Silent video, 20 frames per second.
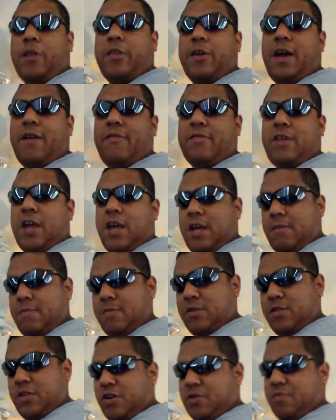why they have
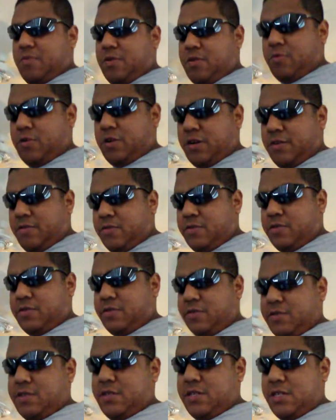KM in there, but whatever.
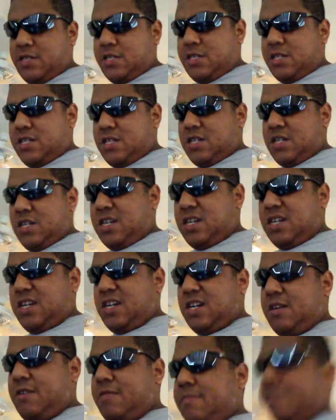
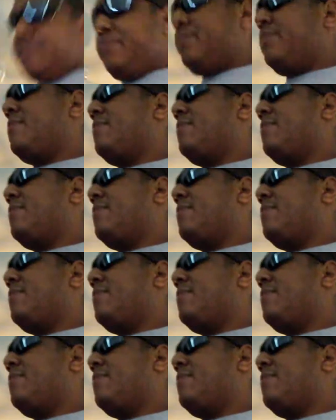Uh,